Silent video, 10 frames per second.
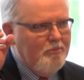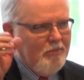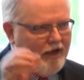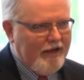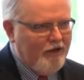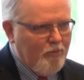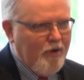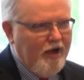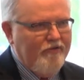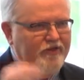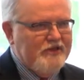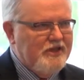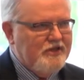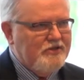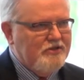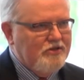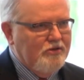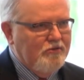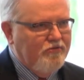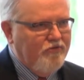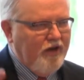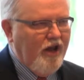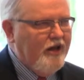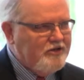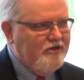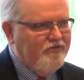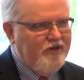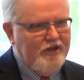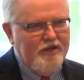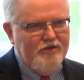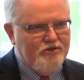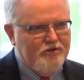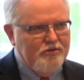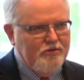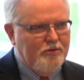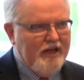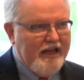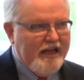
molecular biophysics to philosophy to